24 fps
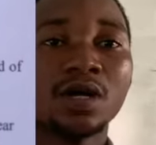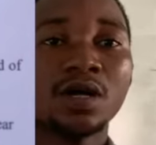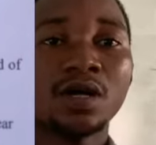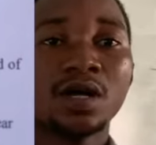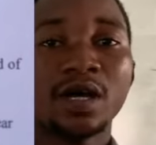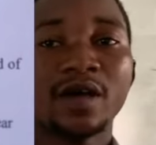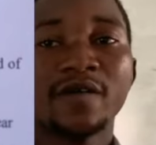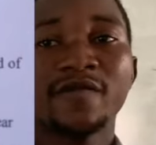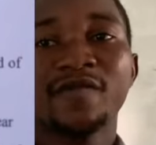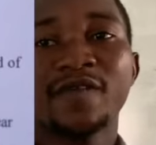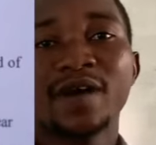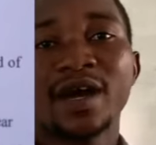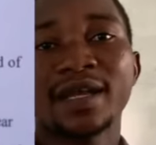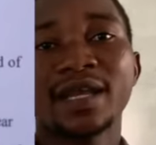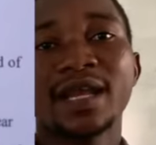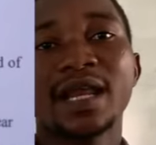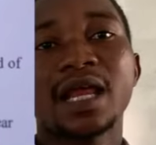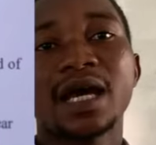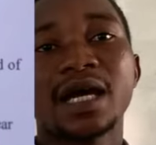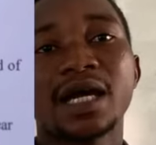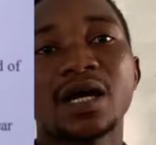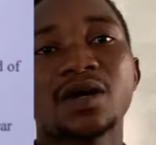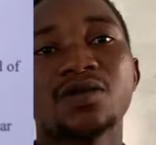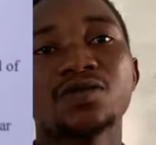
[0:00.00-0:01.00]
a final
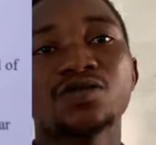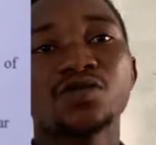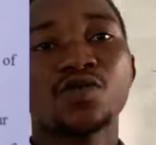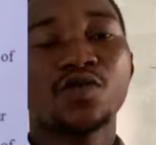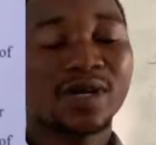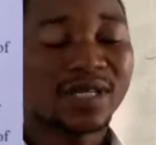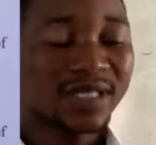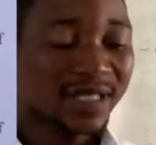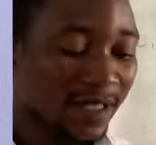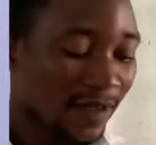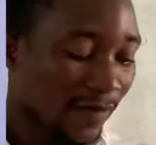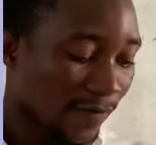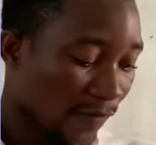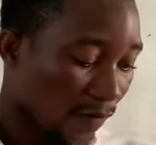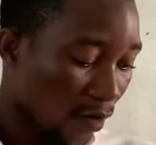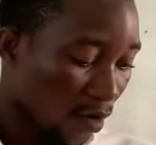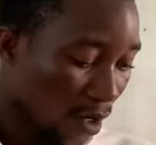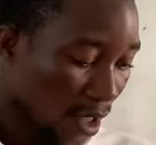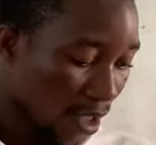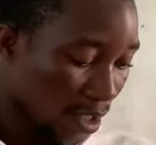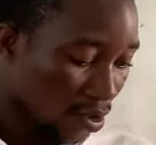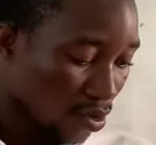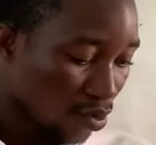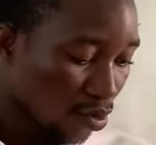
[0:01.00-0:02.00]
account question for
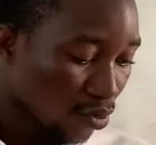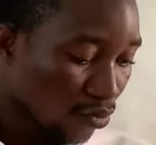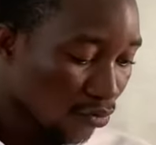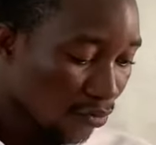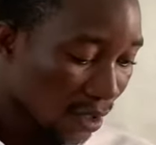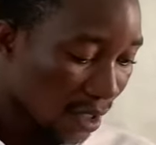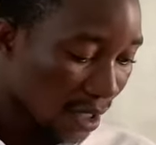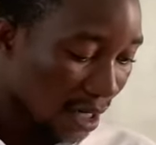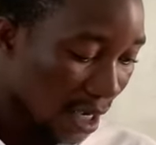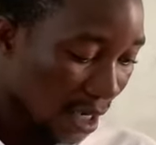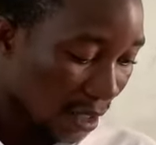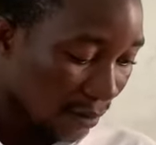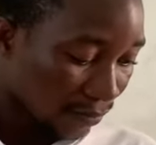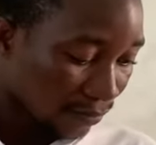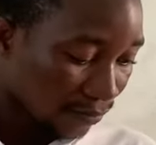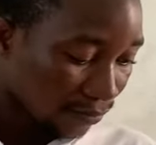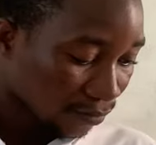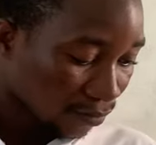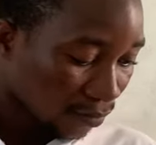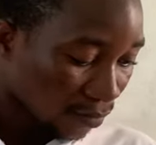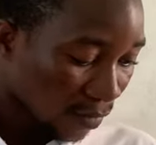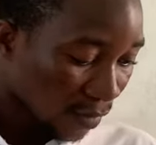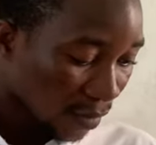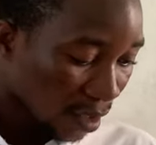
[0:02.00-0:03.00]
a sole trader,
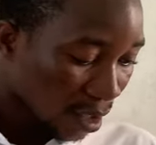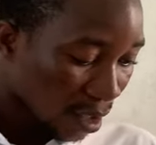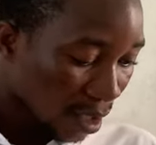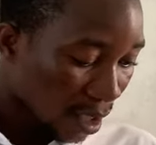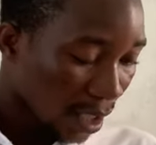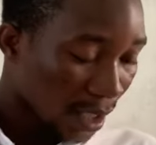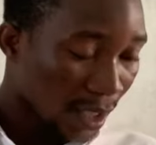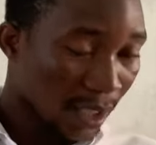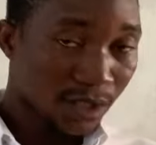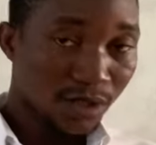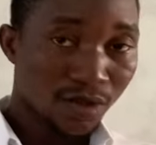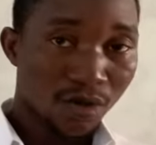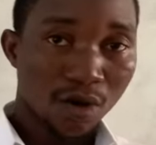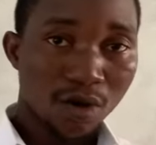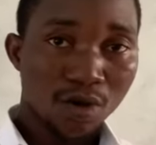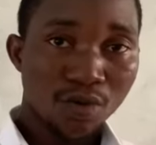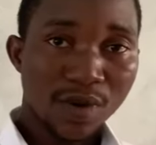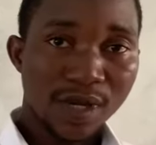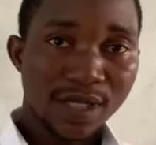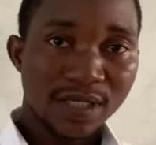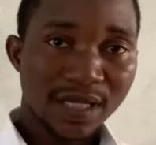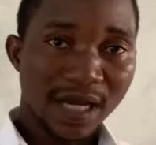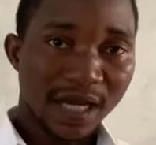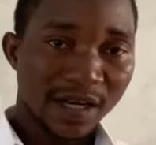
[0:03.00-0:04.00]
it is
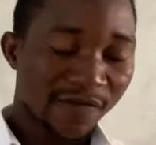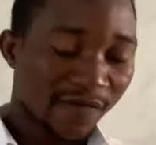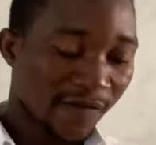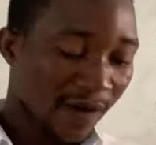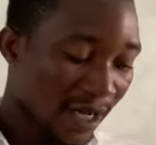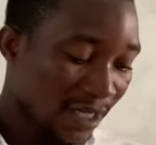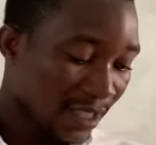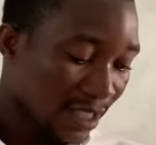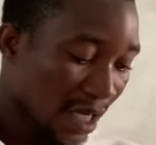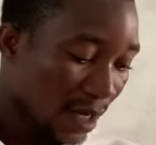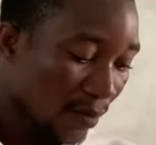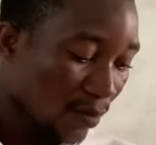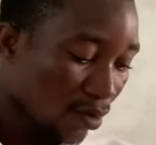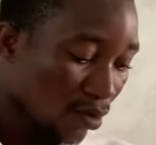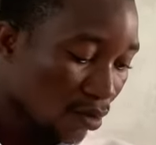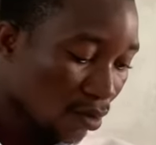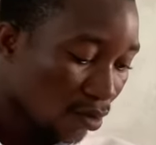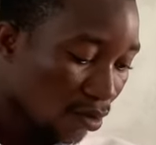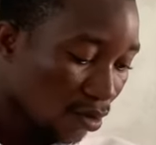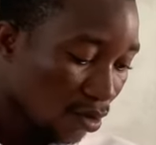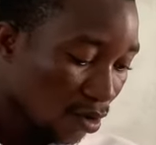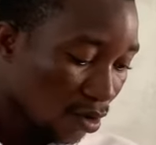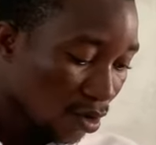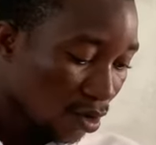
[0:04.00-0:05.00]
always advisable
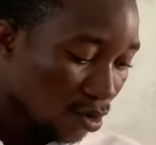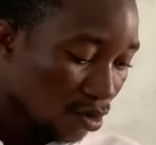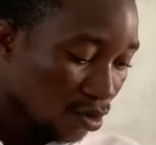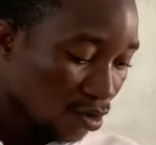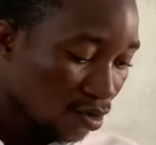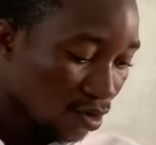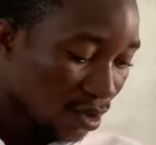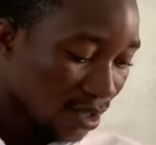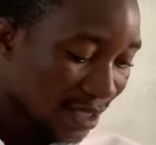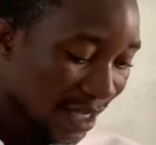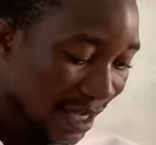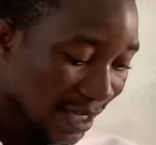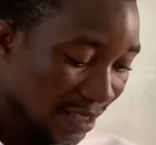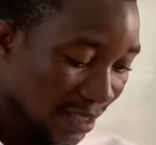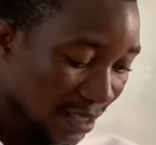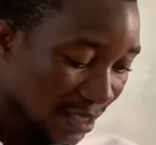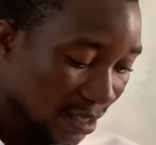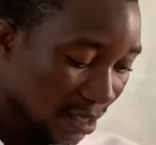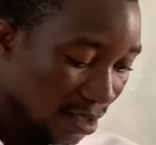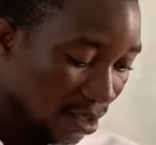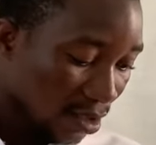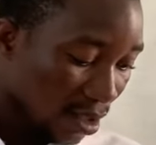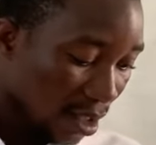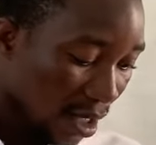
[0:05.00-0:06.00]
to start
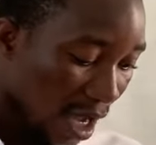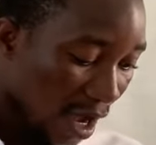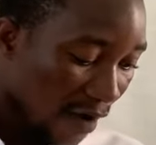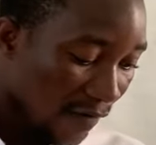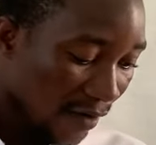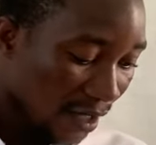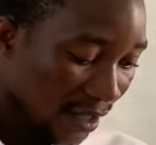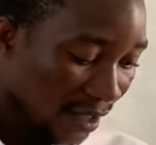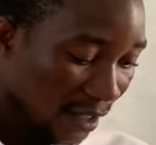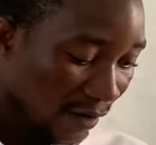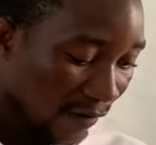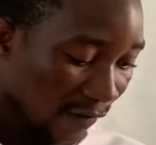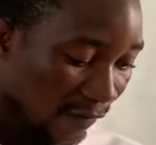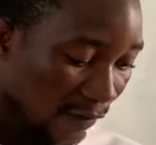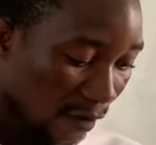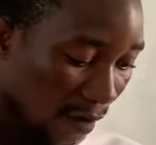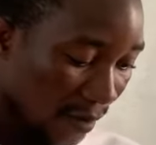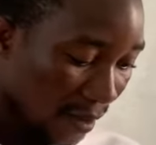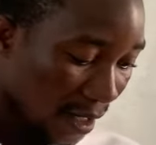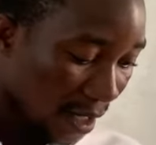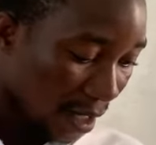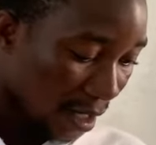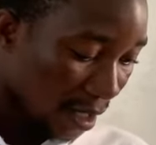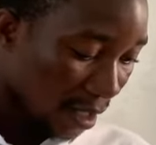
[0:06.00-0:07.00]
everything from
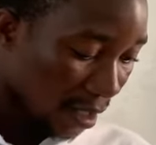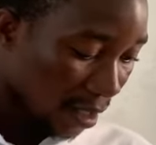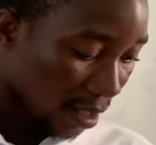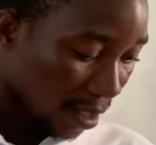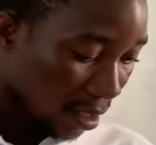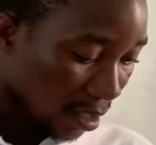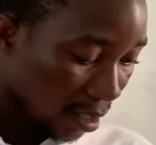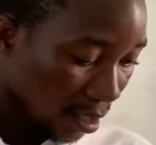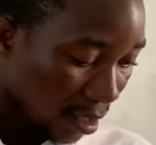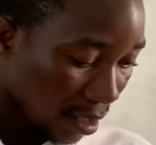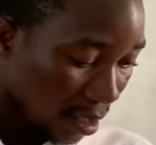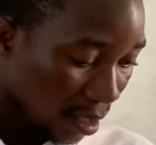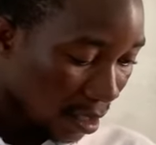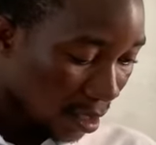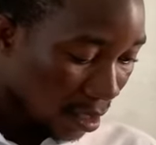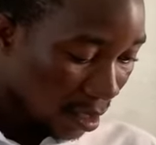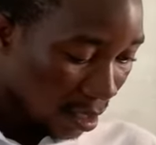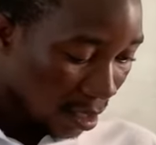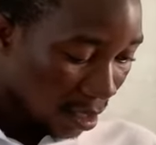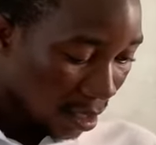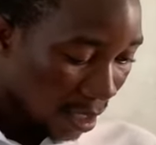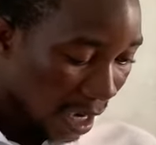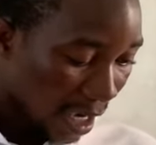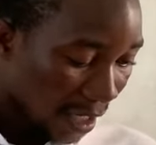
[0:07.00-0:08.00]
the
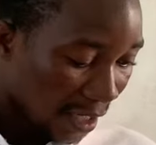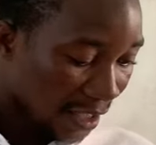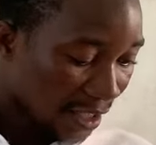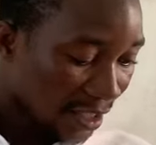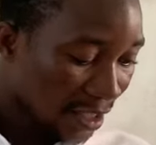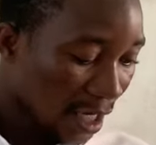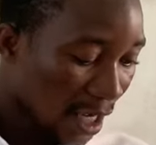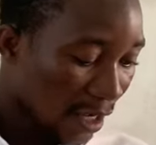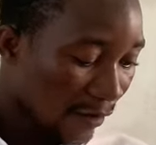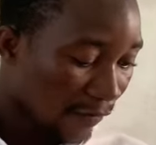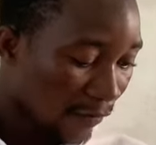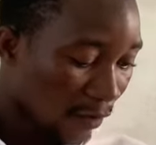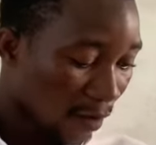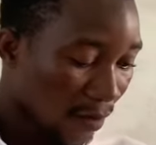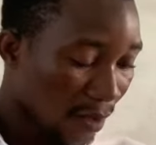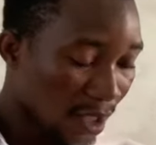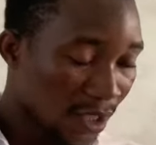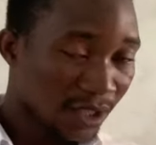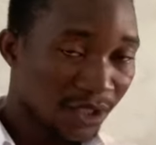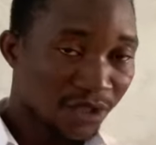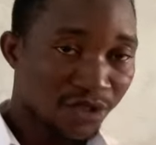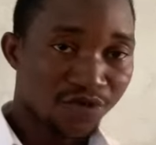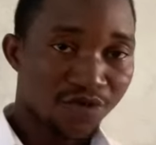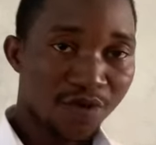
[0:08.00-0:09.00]
additional
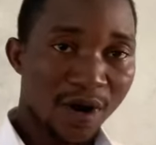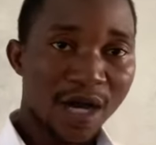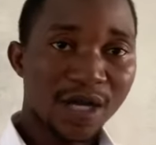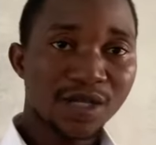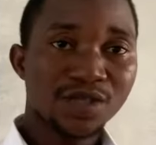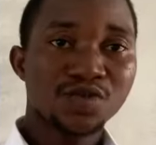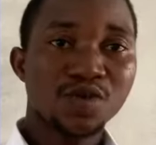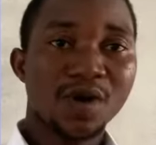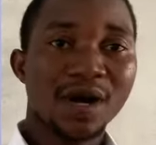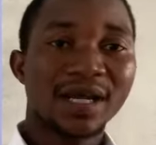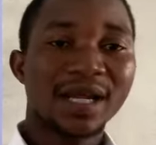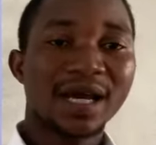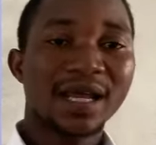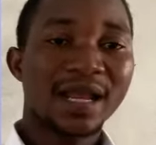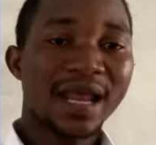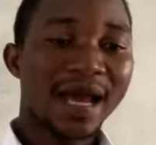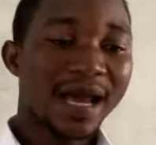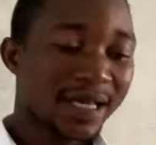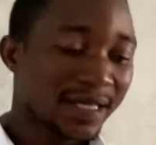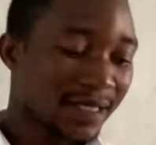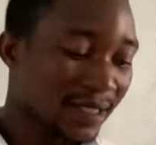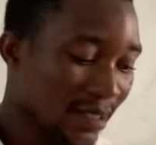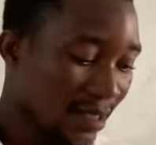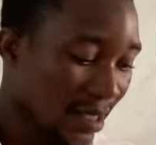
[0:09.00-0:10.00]
information. Try to
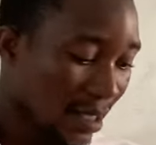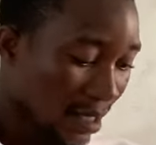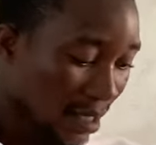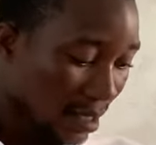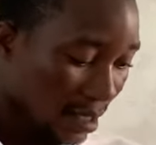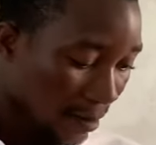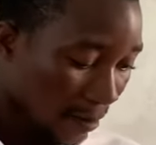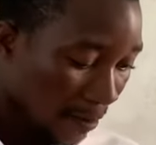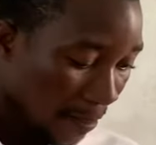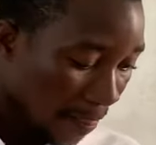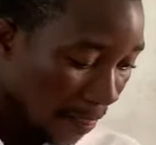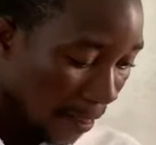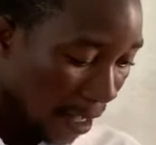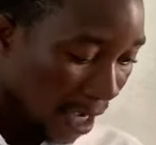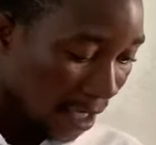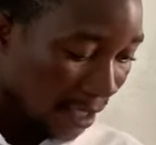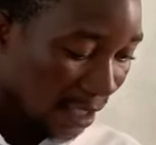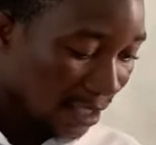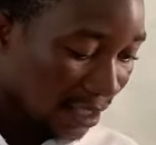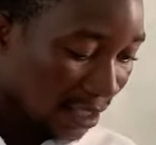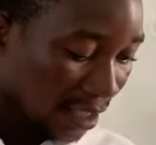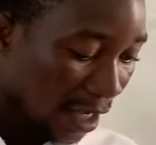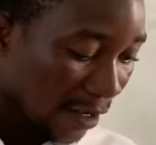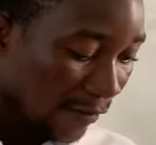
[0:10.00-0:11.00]
analyze the
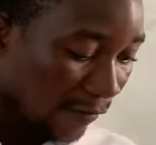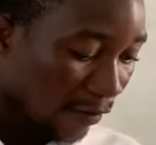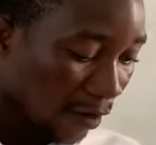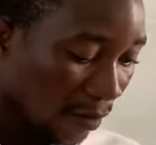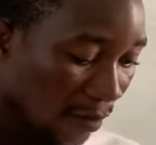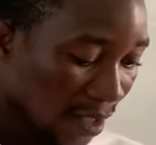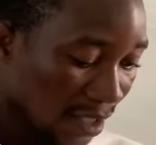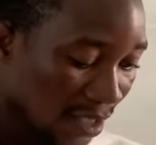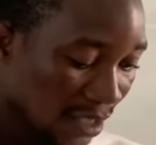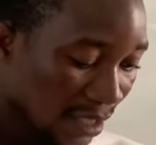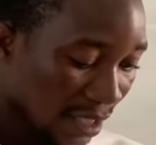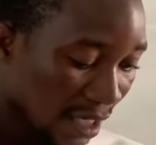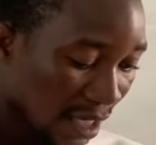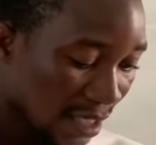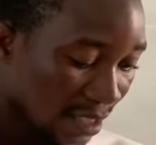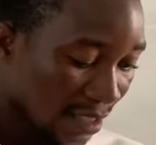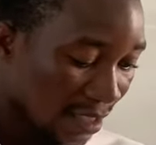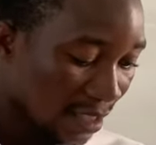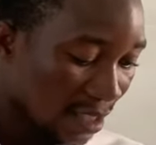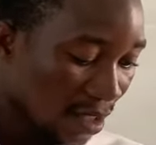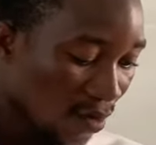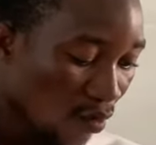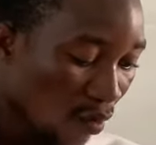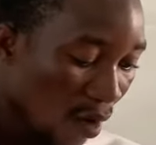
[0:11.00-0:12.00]
additional information and
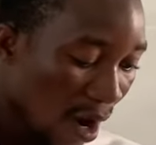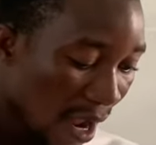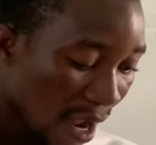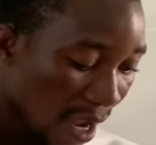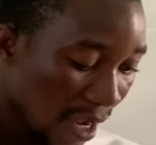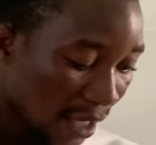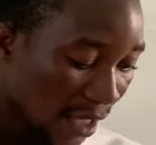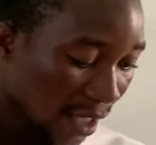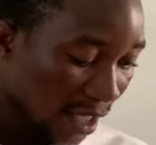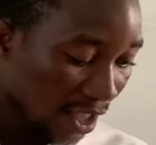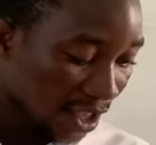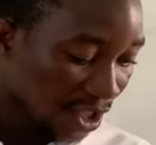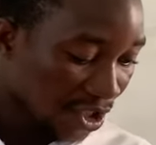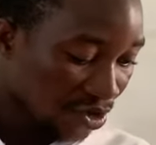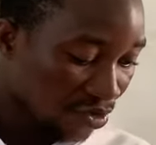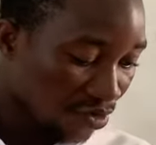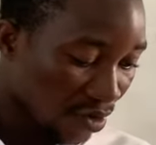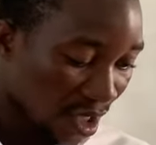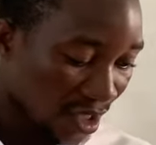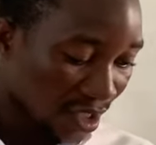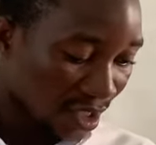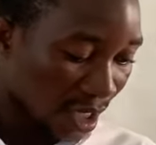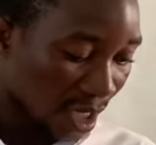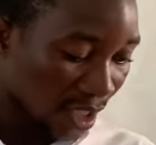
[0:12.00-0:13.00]
see where each
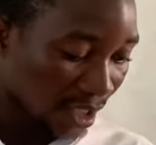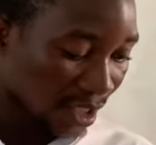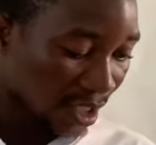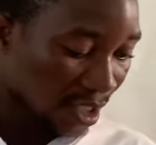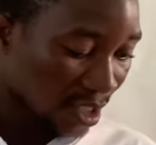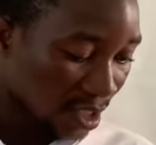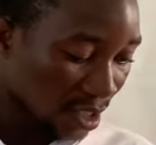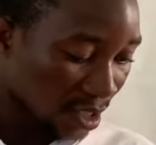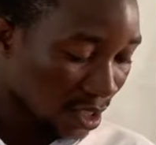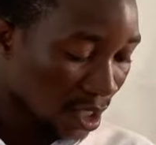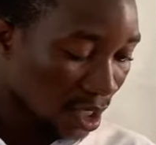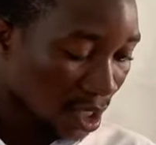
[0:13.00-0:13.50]
transactions